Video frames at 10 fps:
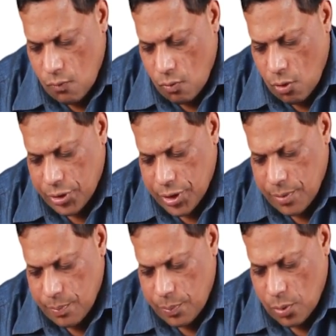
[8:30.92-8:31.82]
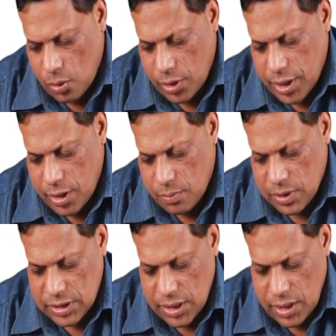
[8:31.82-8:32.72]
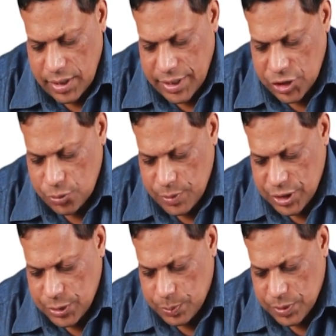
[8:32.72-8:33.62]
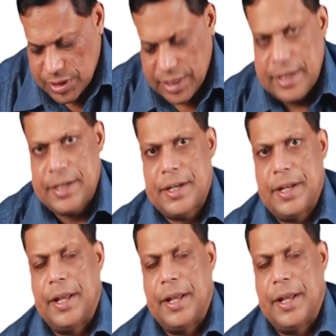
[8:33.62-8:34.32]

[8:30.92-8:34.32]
What important muscle attachments present